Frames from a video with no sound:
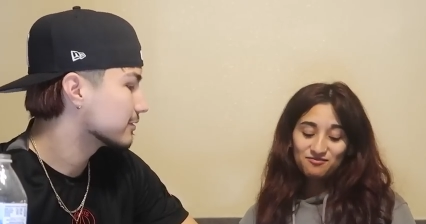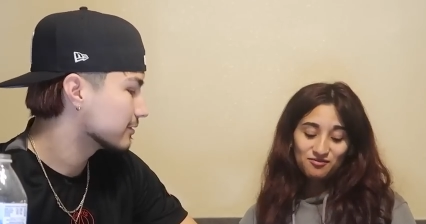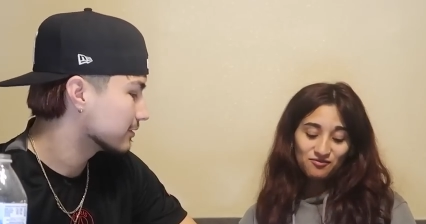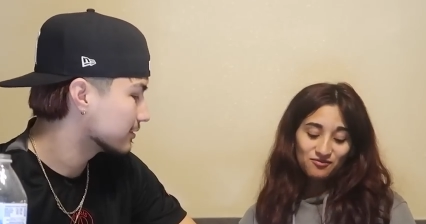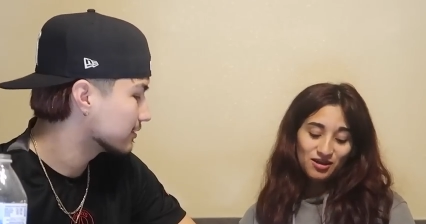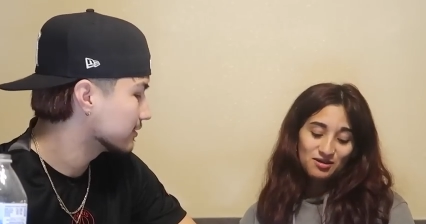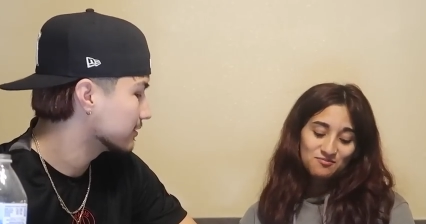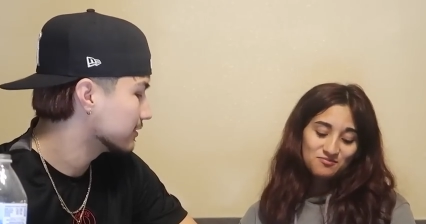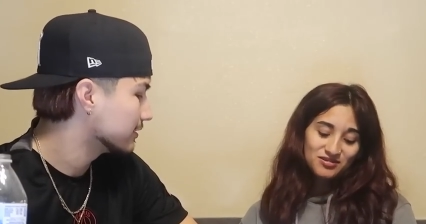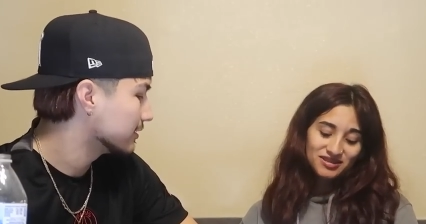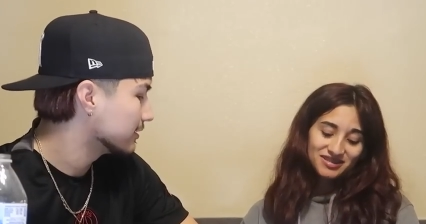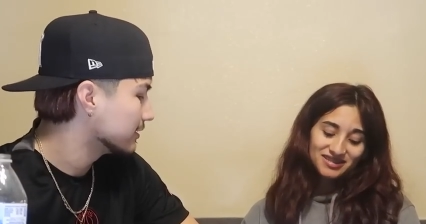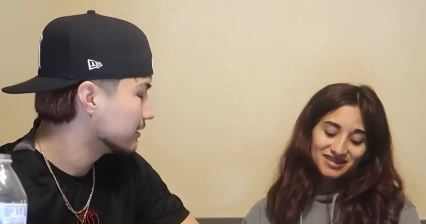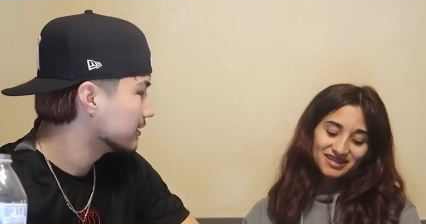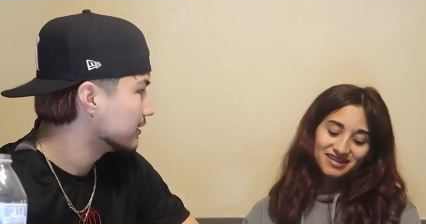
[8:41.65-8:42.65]
Speaker 1: even five
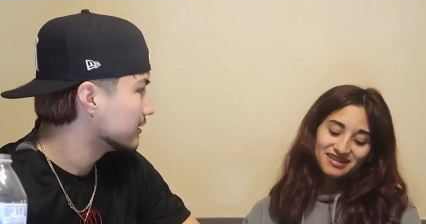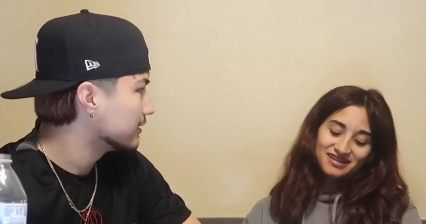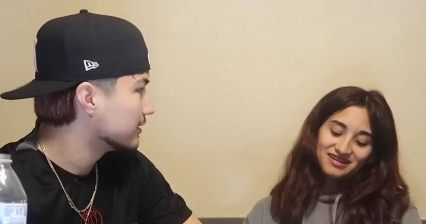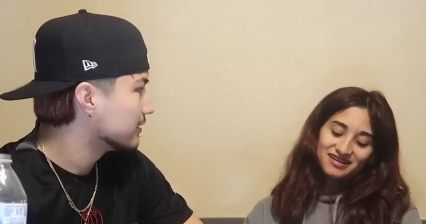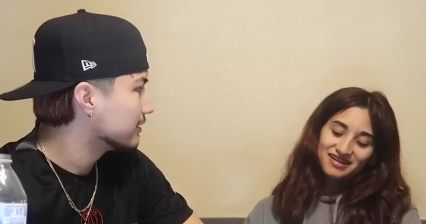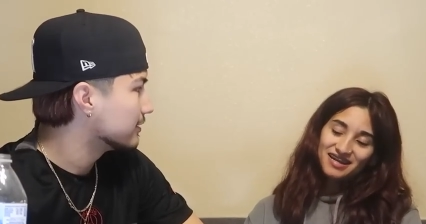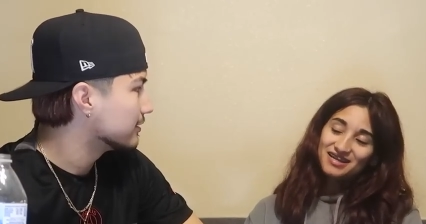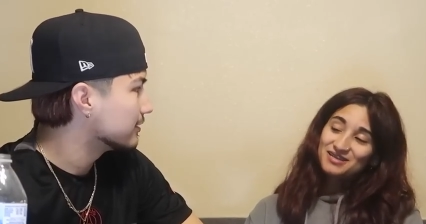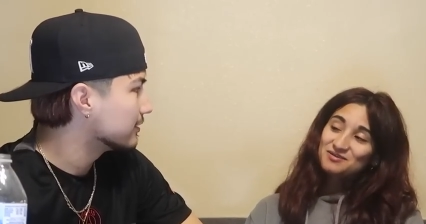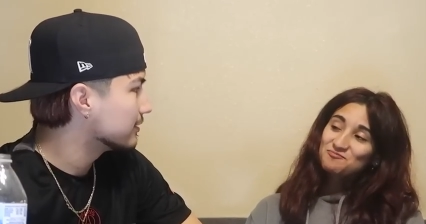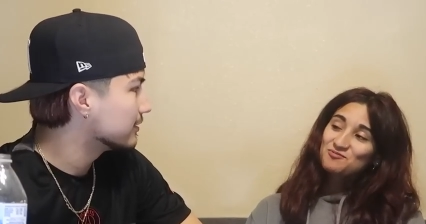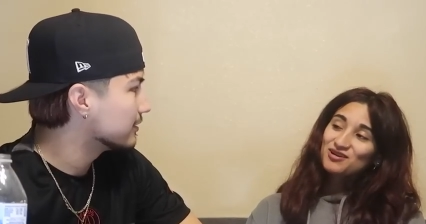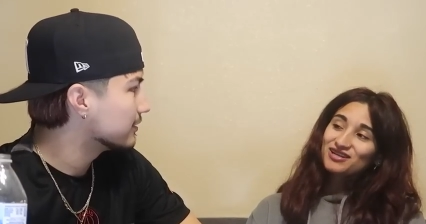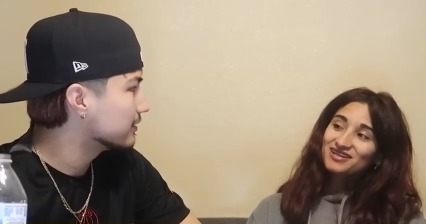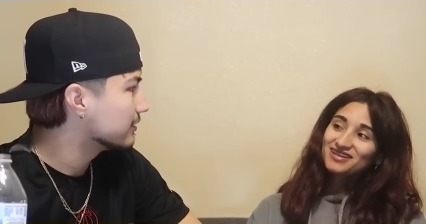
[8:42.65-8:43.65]
months together and you're
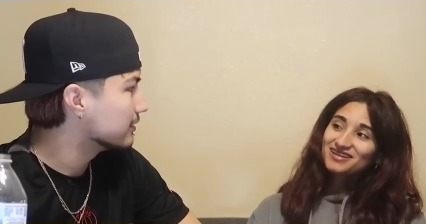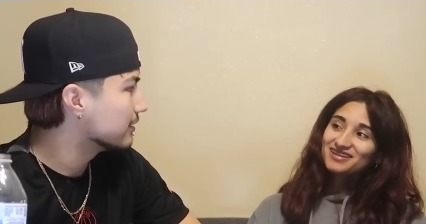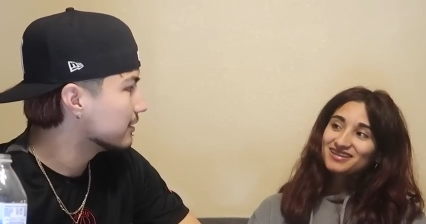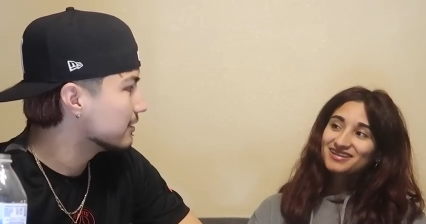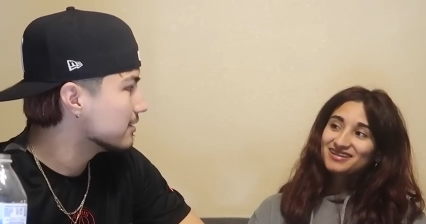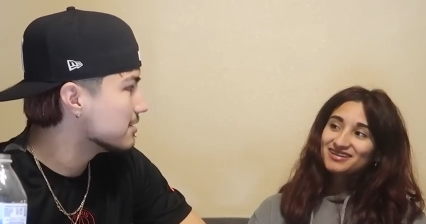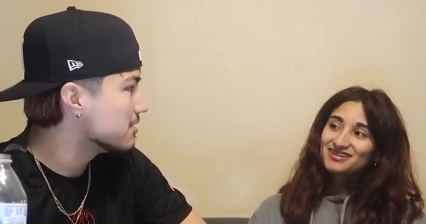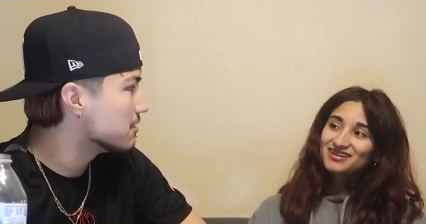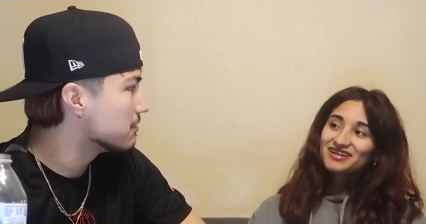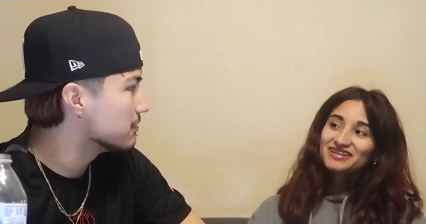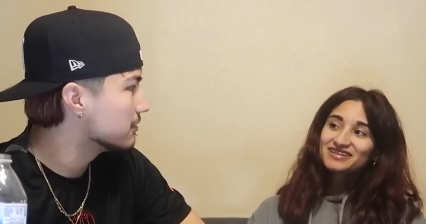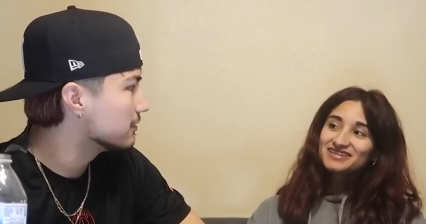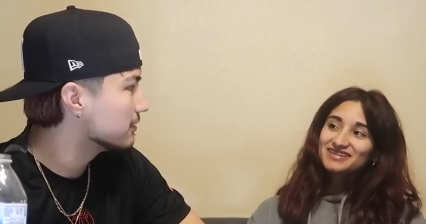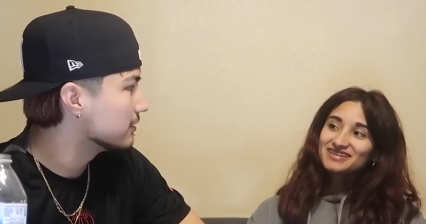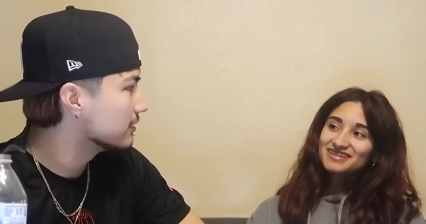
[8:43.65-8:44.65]
pregnant.
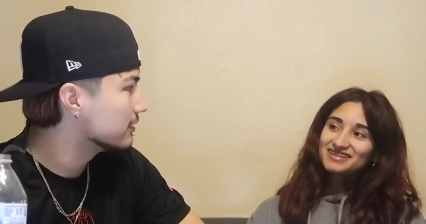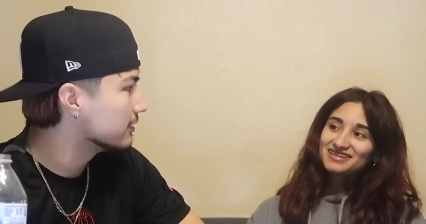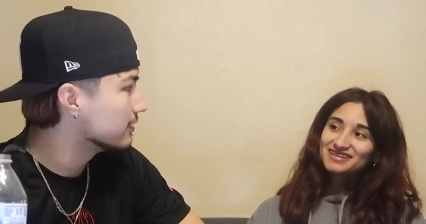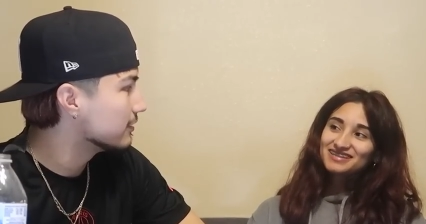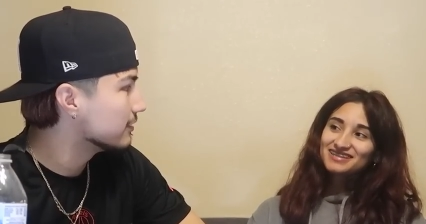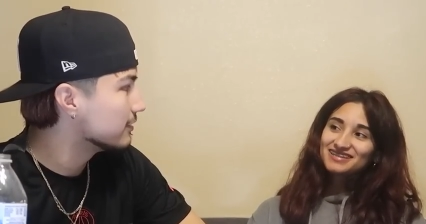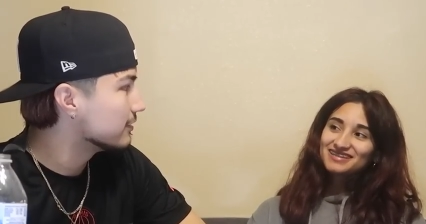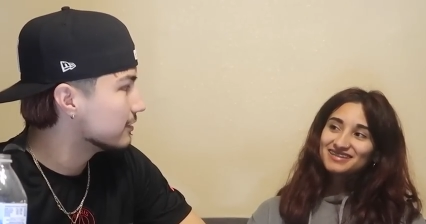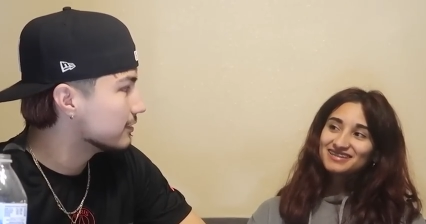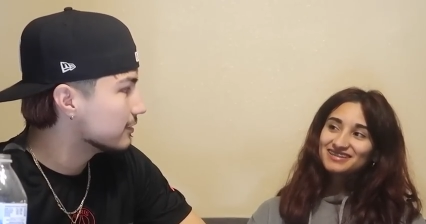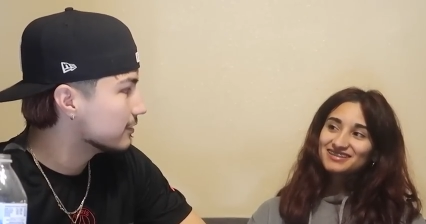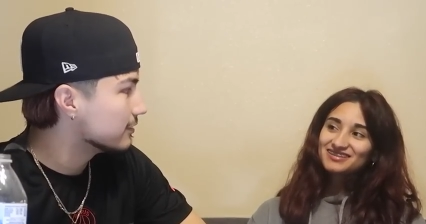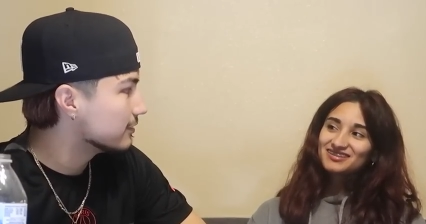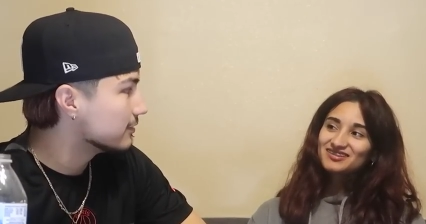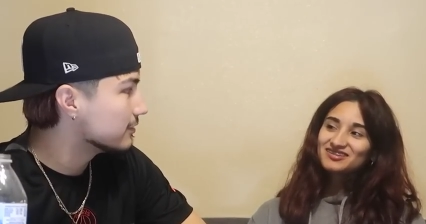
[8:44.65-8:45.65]
Crazy.
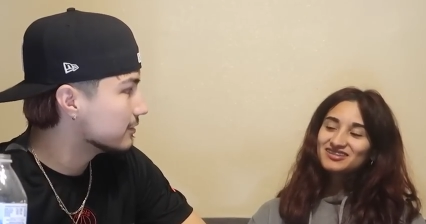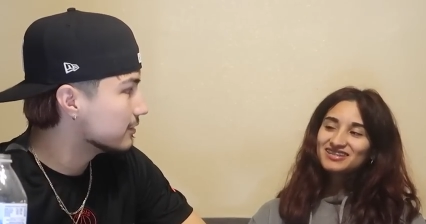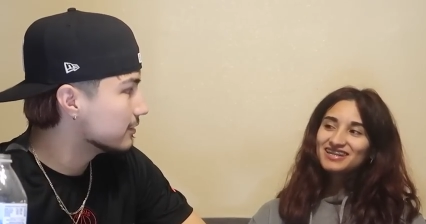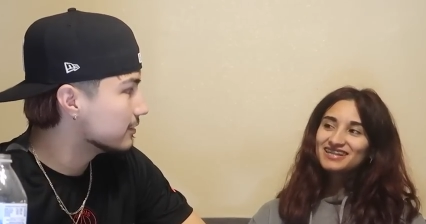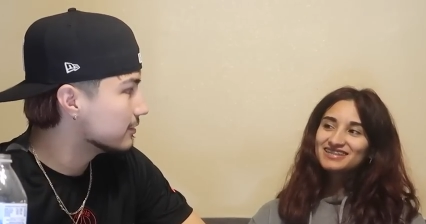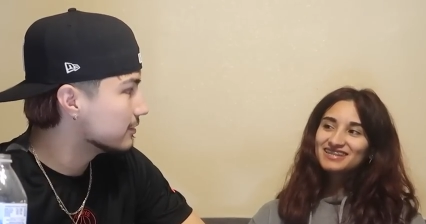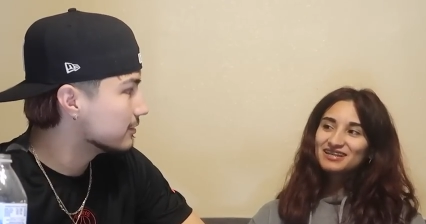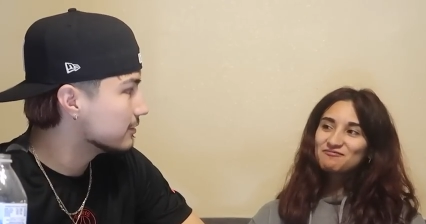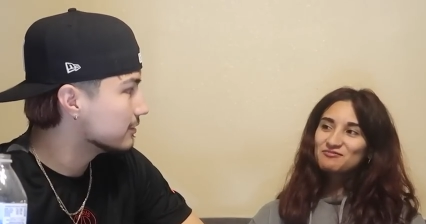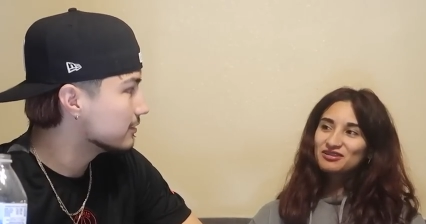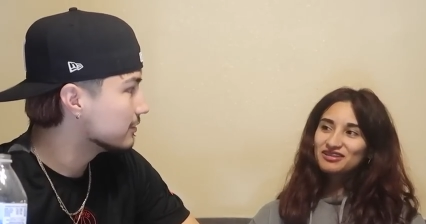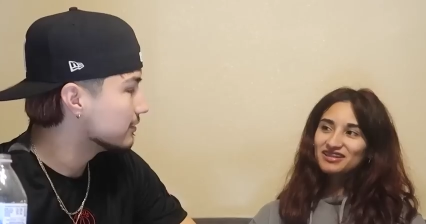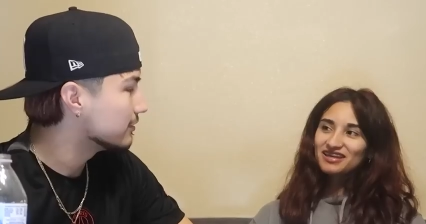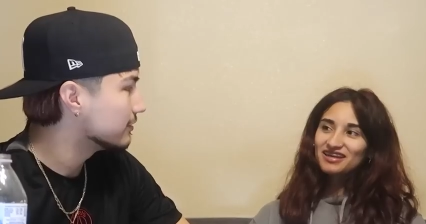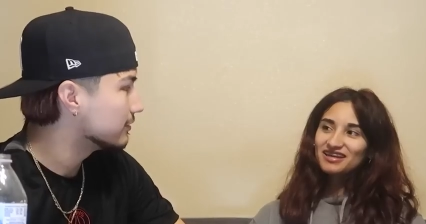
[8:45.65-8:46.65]
What you gotta say
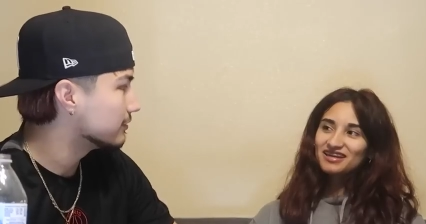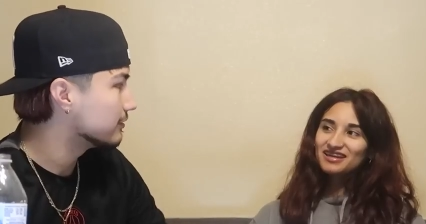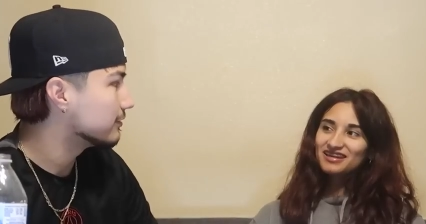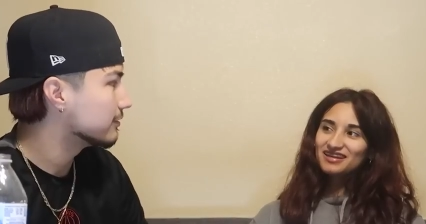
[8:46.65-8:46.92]
about that?